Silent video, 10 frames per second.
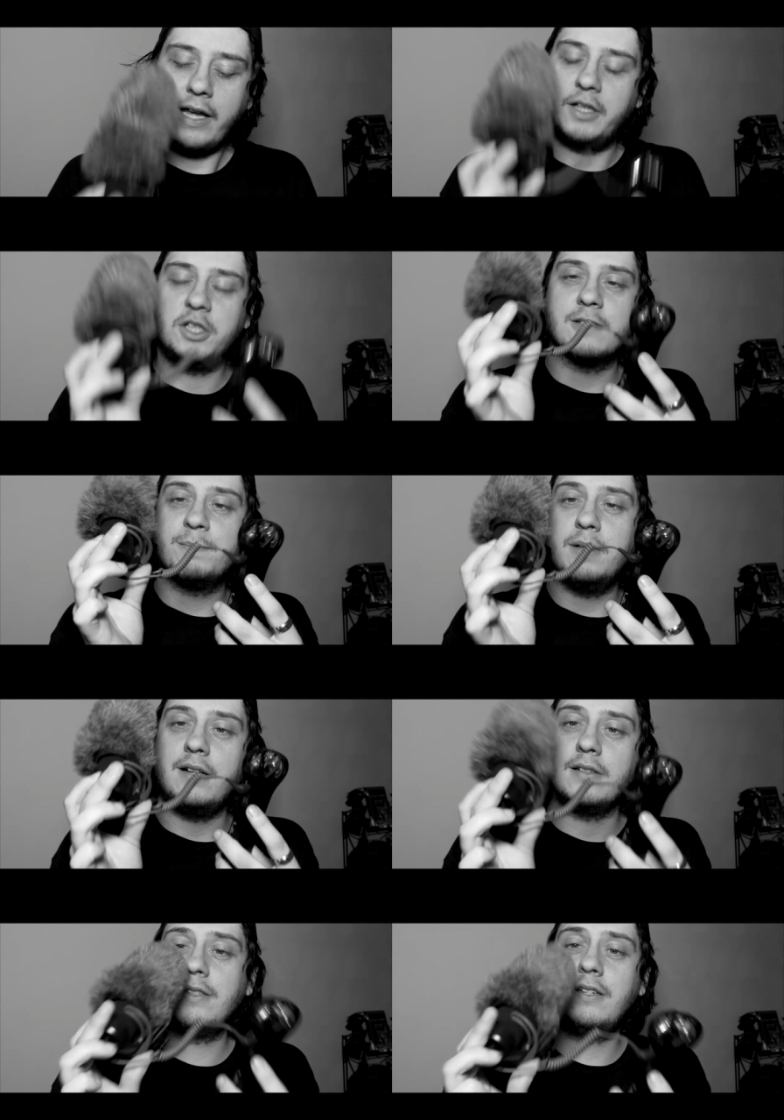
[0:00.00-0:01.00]
It just
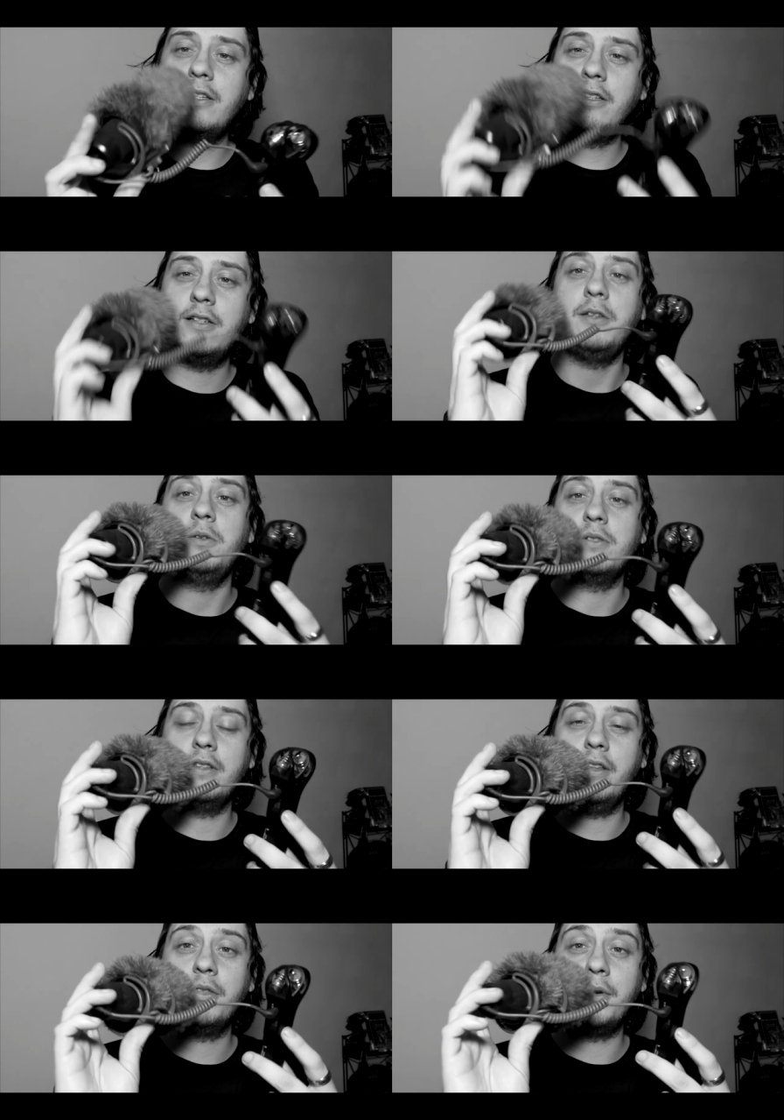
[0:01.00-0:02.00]
plugs in
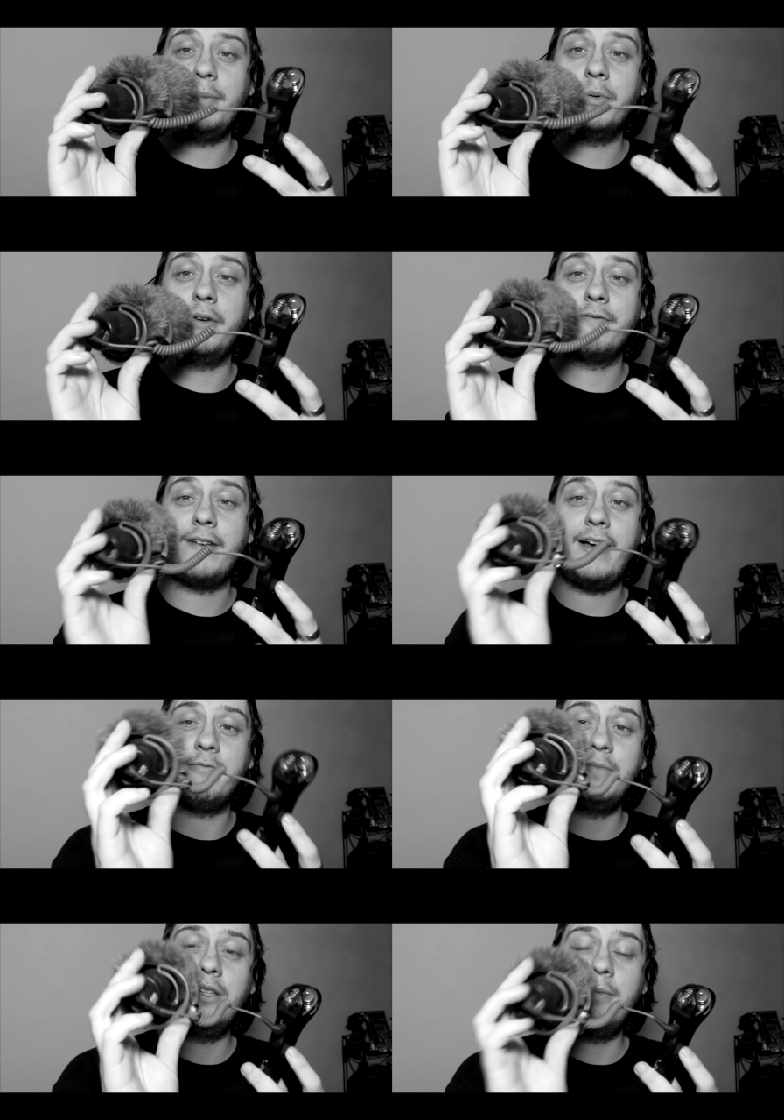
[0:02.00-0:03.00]
using the
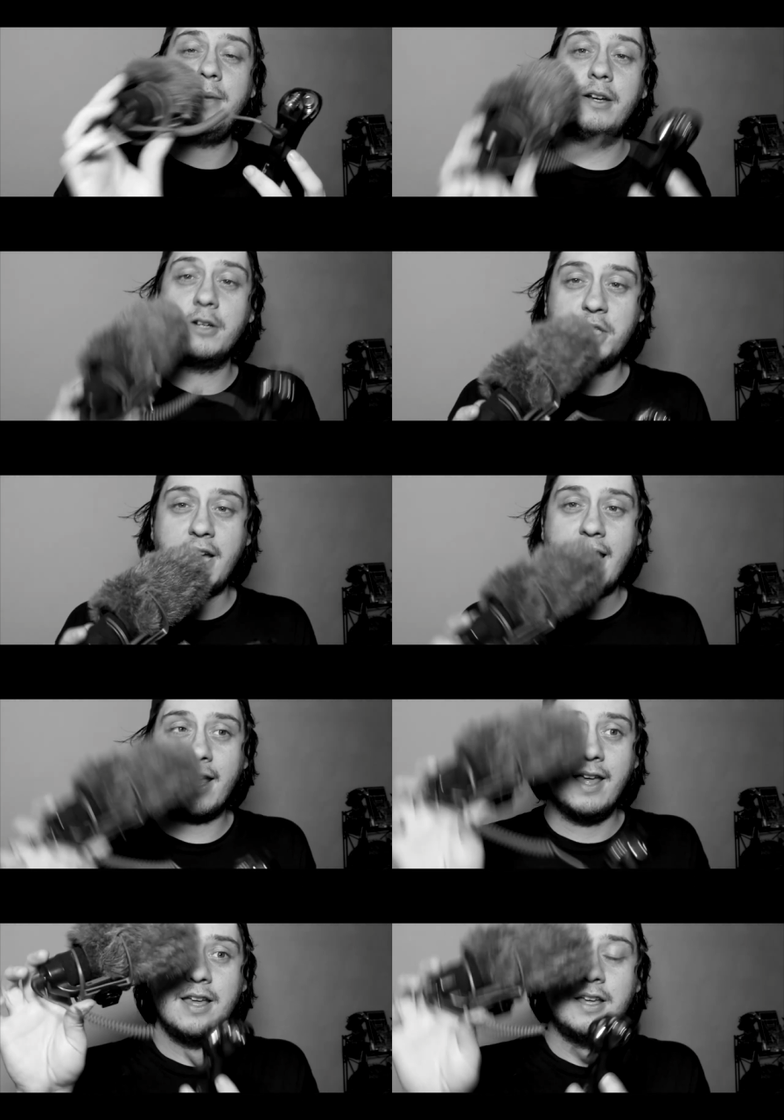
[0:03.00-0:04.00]
3.5mm
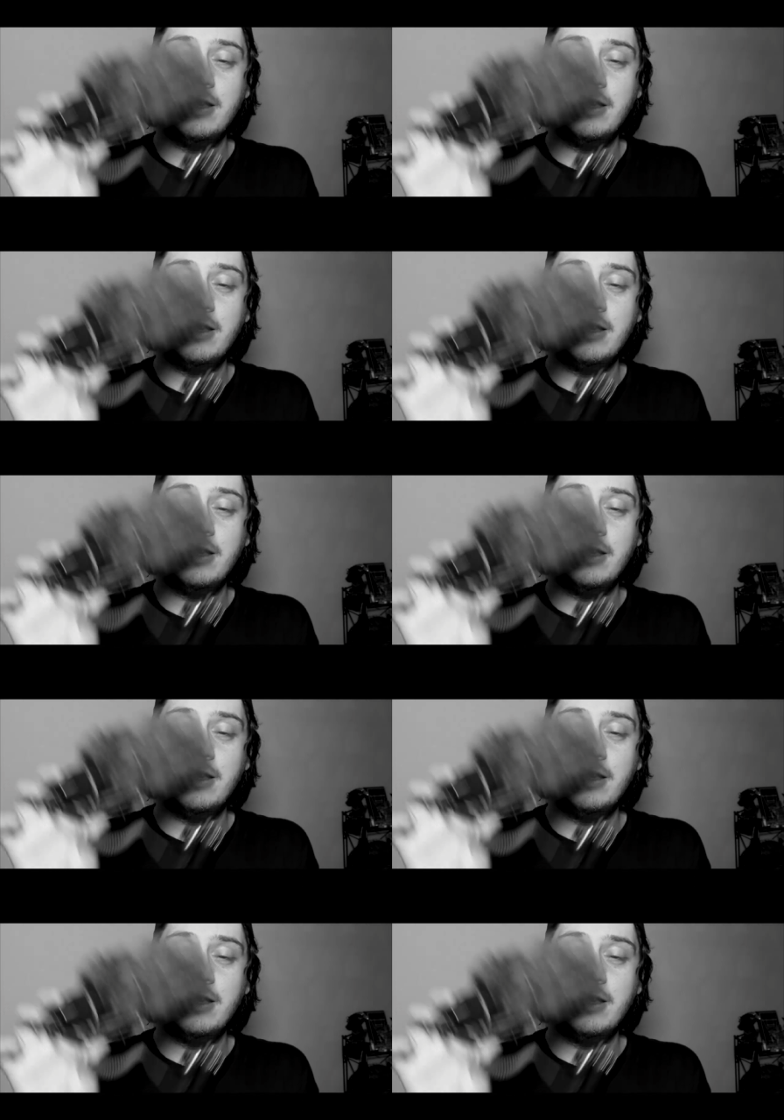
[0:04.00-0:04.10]
jack.